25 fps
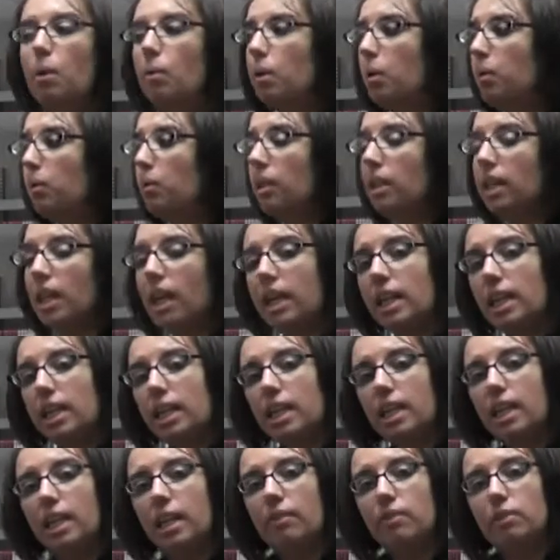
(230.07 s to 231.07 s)
We were
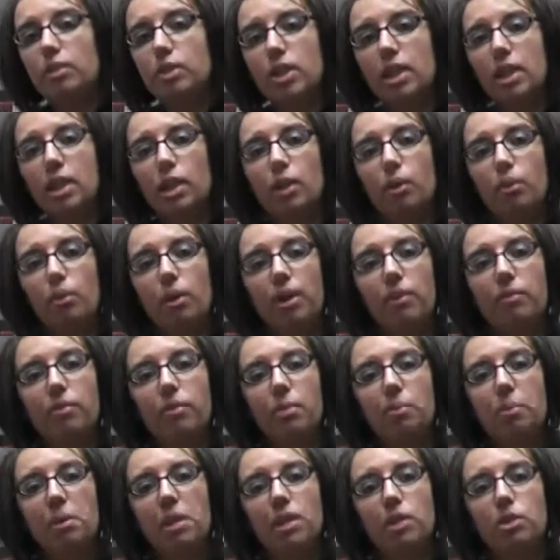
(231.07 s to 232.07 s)
lucky enough to get a grant
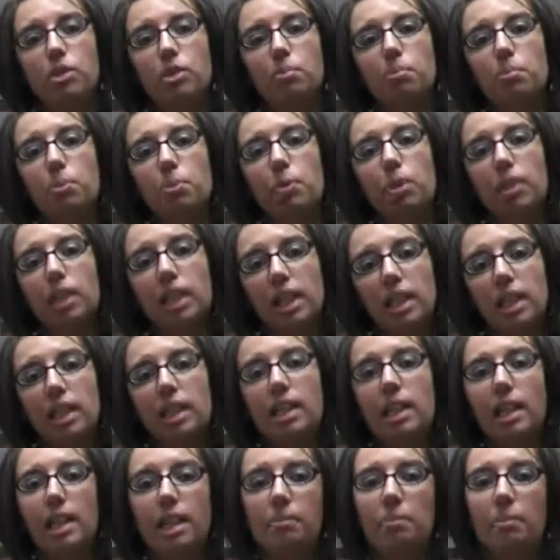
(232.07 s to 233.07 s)
from Kinder
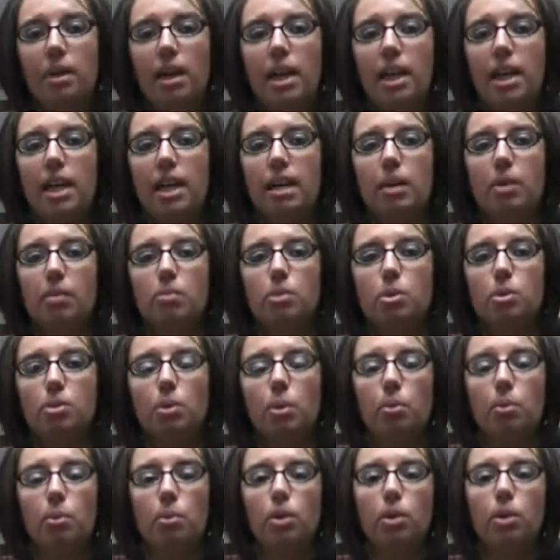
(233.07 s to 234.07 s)
Morgan in May, so
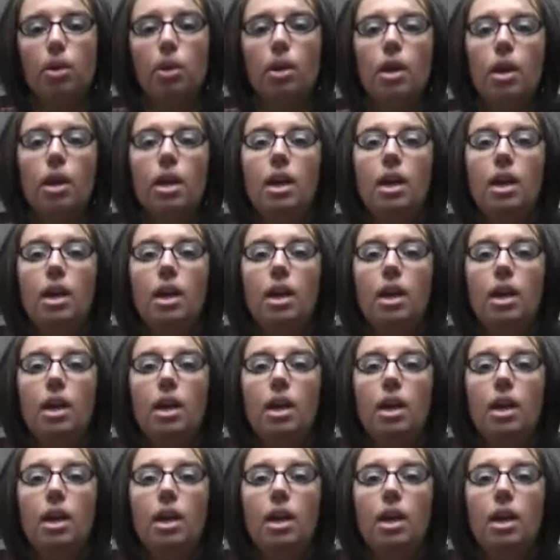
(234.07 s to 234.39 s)
we were